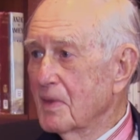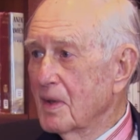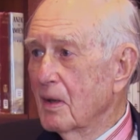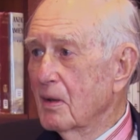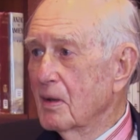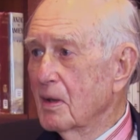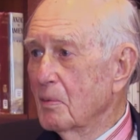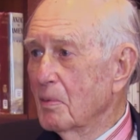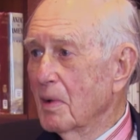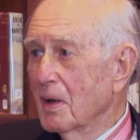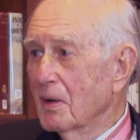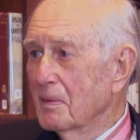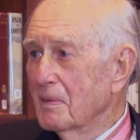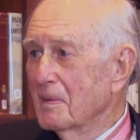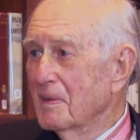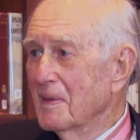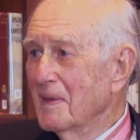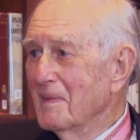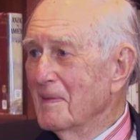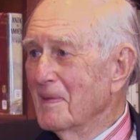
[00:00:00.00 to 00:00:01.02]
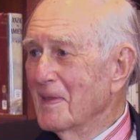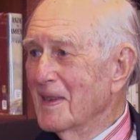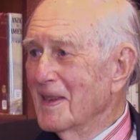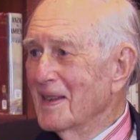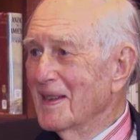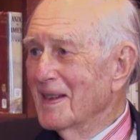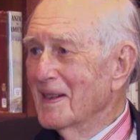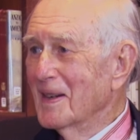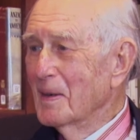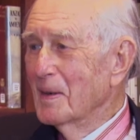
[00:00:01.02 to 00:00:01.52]
only one,
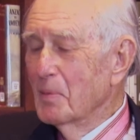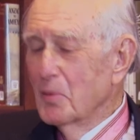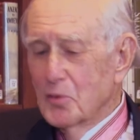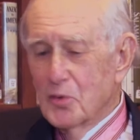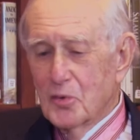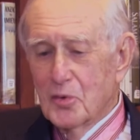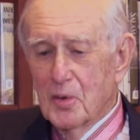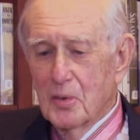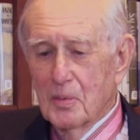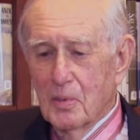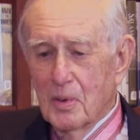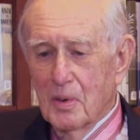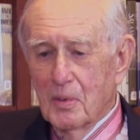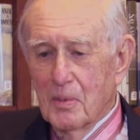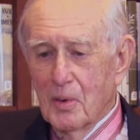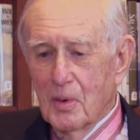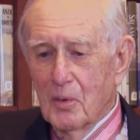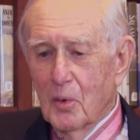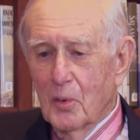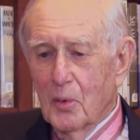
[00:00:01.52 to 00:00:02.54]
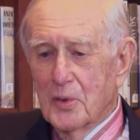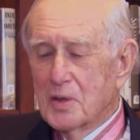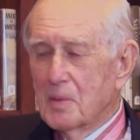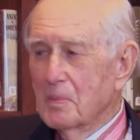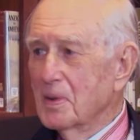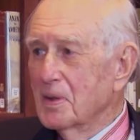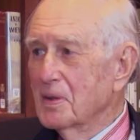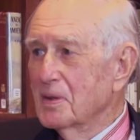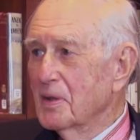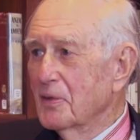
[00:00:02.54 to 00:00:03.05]
which is always a
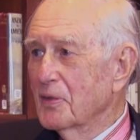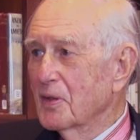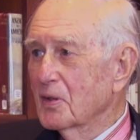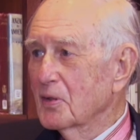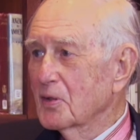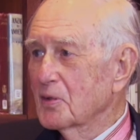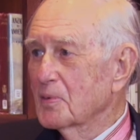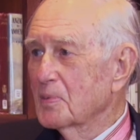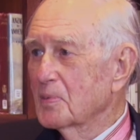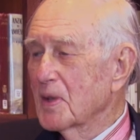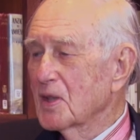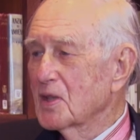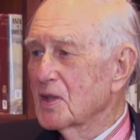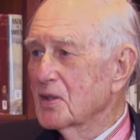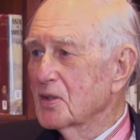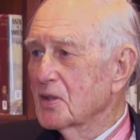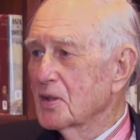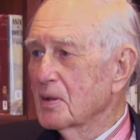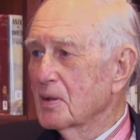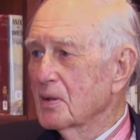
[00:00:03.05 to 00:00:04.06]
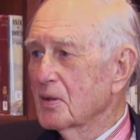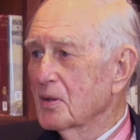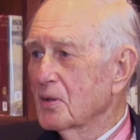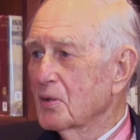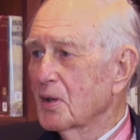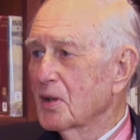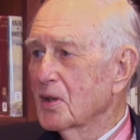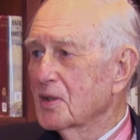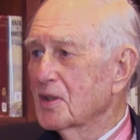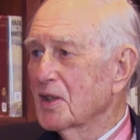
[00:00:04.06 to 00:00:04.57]
bit difficult, especially as the
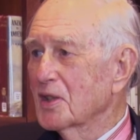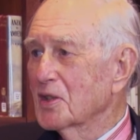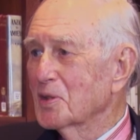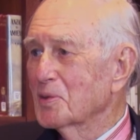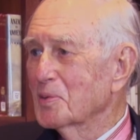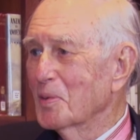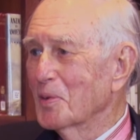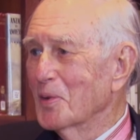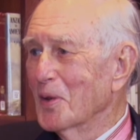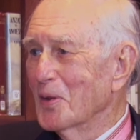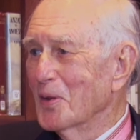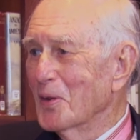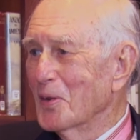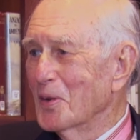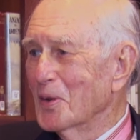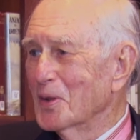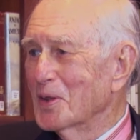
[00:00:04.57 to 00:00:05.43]
cricket tests were on at the